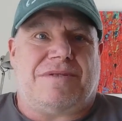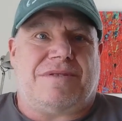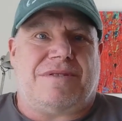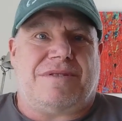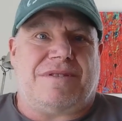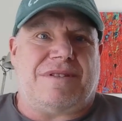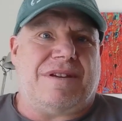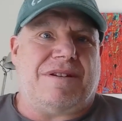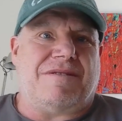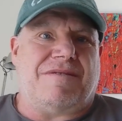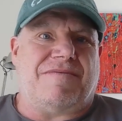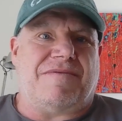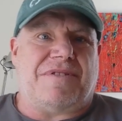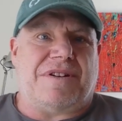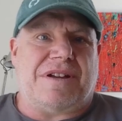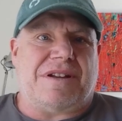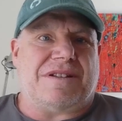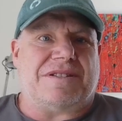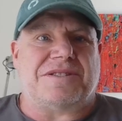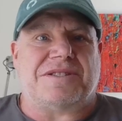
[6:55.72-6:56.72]
think of
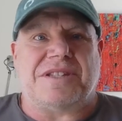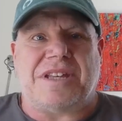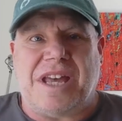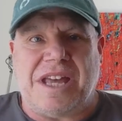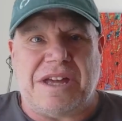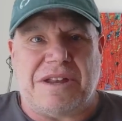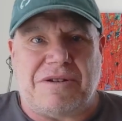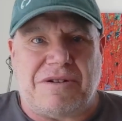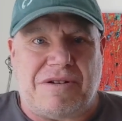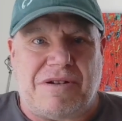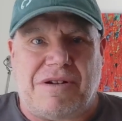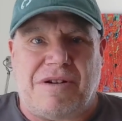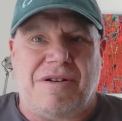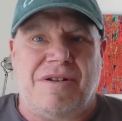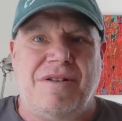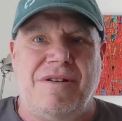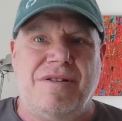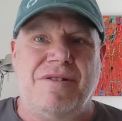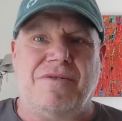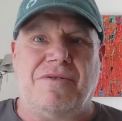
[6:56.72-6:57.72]
like a skater
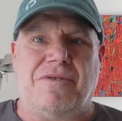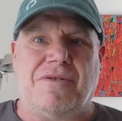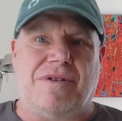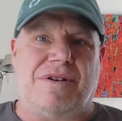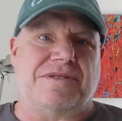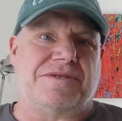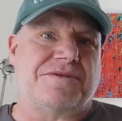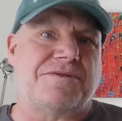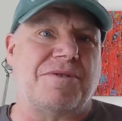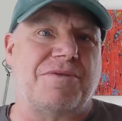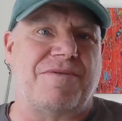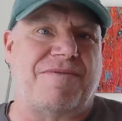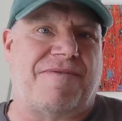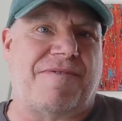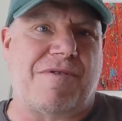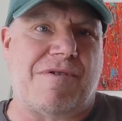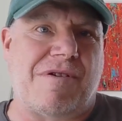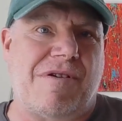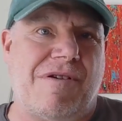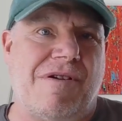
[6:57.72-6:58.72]
or a
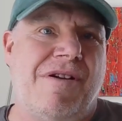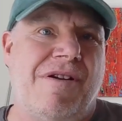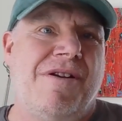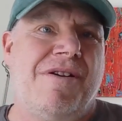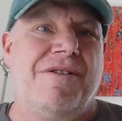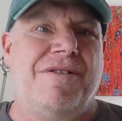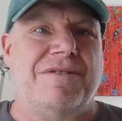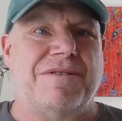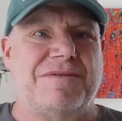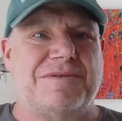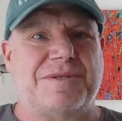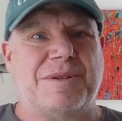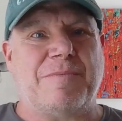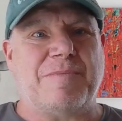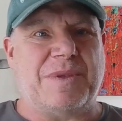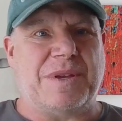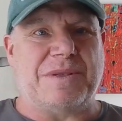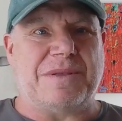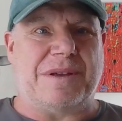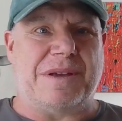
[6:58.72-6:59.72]
surfer or
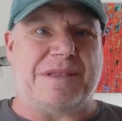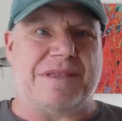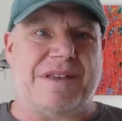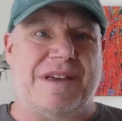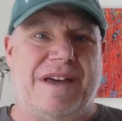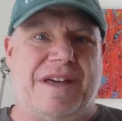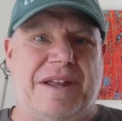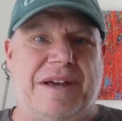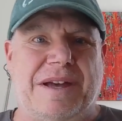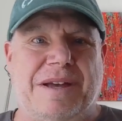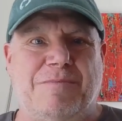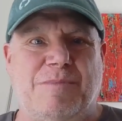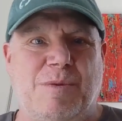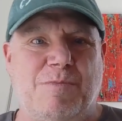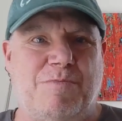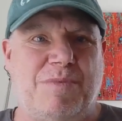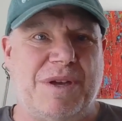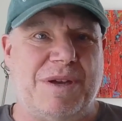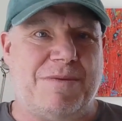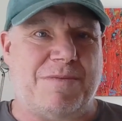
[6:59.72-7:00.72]
something like that, I'm a
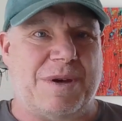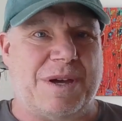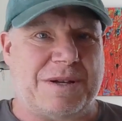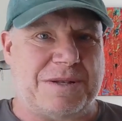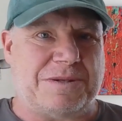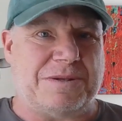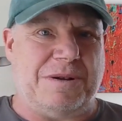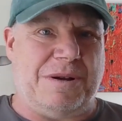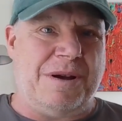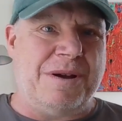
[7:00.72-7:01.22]
BMXer